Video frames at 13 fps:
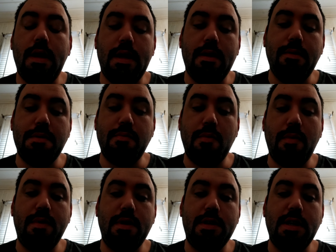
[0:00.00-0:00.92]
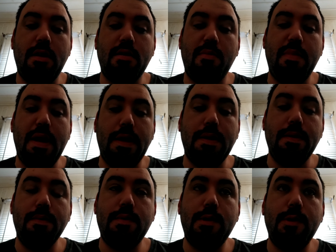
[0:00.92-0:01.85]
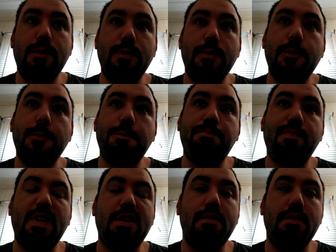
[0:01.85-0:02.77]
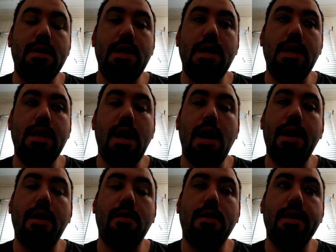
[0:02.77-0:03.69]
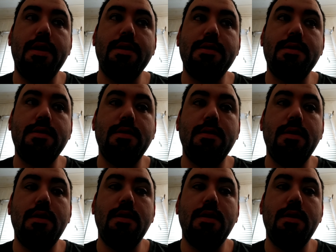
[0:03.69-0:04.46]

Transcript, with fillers: I was wanting to talk about the IRS,